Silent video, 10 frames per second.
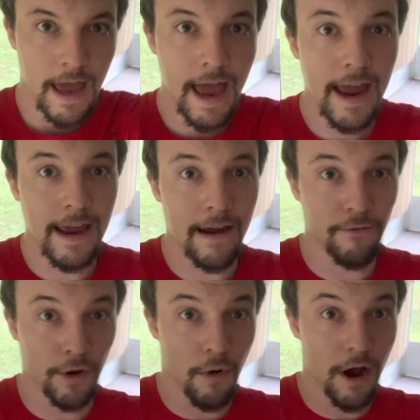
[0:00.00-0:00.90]
Hey
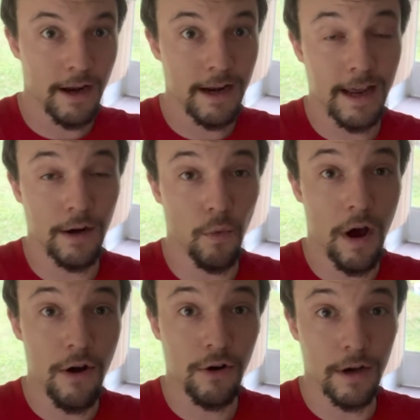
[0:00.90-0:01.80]
everyone, and
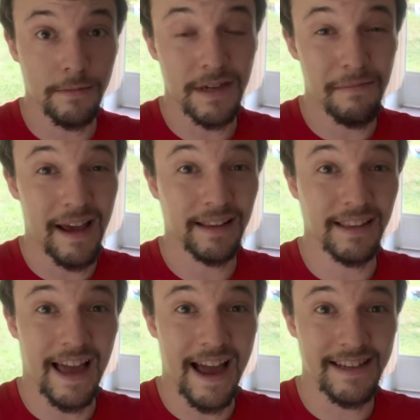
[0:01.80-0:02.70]
welcome to my
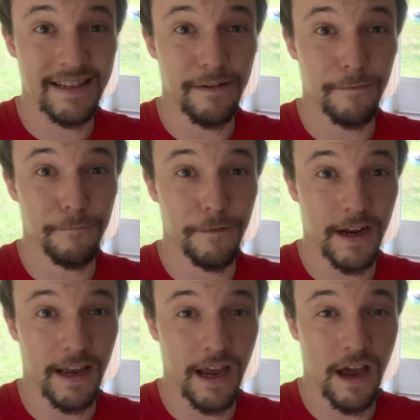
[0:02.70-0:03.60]
last
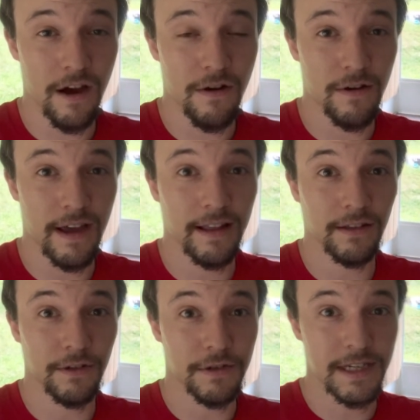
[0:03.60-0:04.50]
video
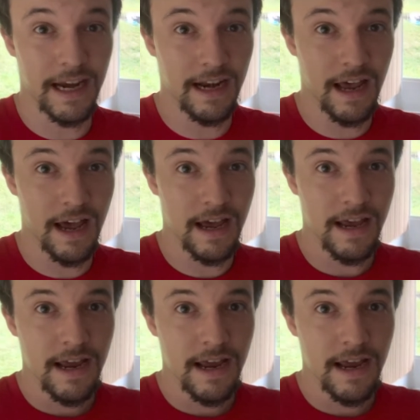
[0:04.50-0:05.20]
in Lucina.